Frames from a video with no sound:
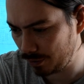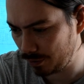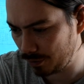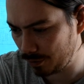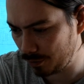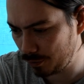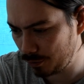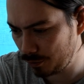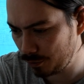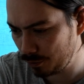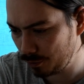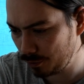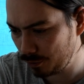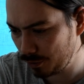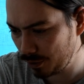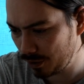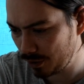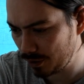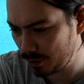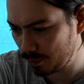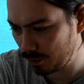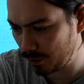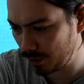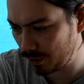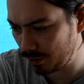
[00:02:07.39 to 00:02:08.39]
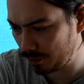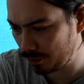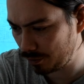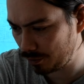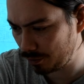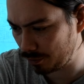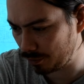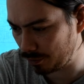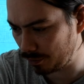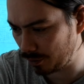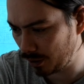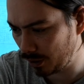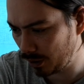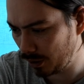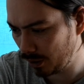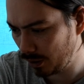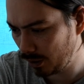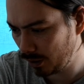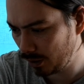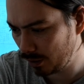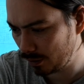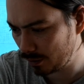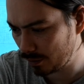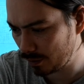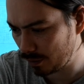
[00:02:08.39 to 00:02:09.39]
The stew and split too.
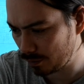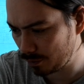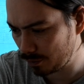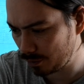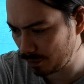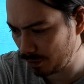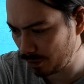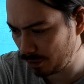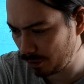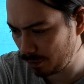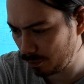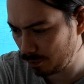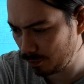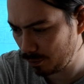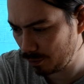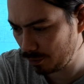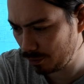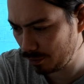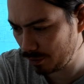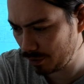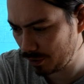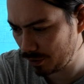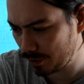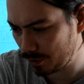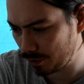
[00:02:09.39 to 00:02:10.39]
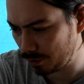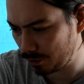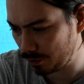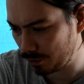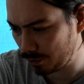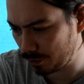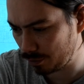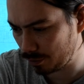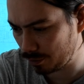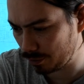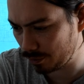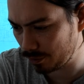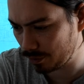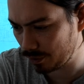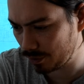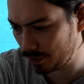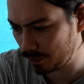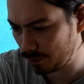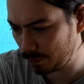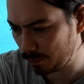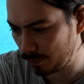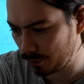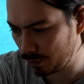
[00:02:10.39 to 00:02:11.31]
It's also terrible with its own rules.